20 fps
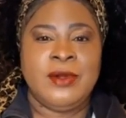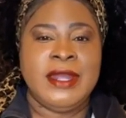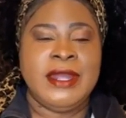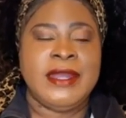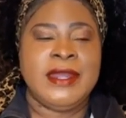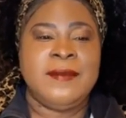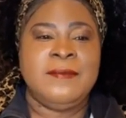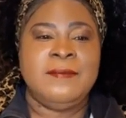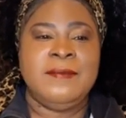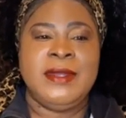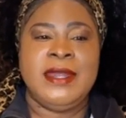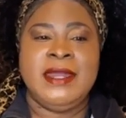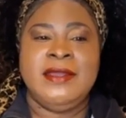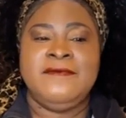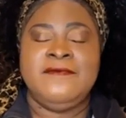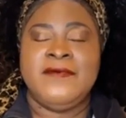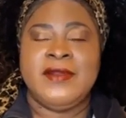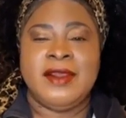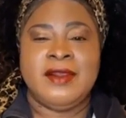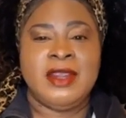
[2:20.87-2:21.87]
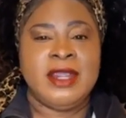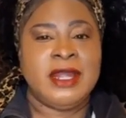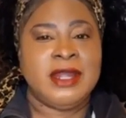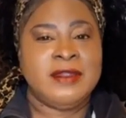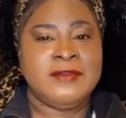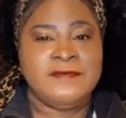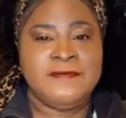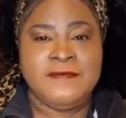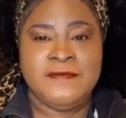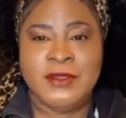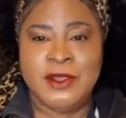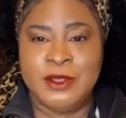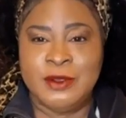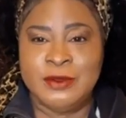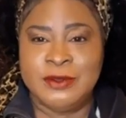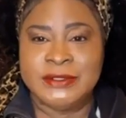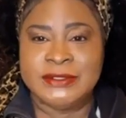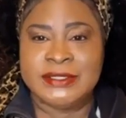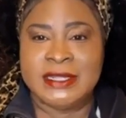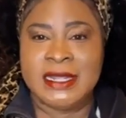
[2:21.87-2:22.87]
It can be very
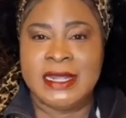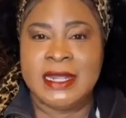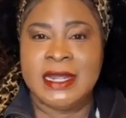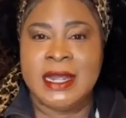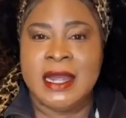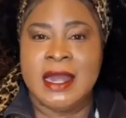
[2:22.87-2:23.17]
confusing.